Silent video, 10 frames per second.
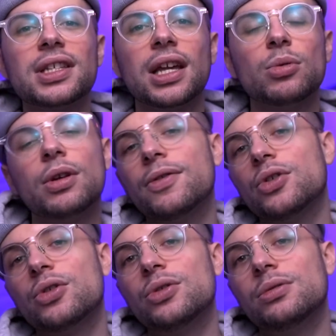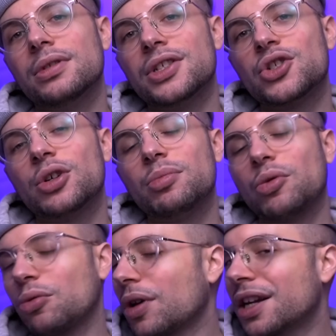And without further ado, let's jump
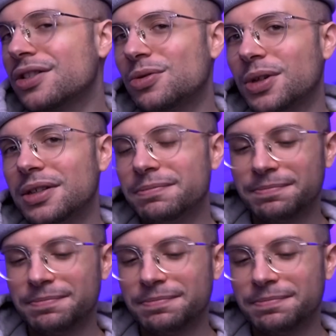right into it.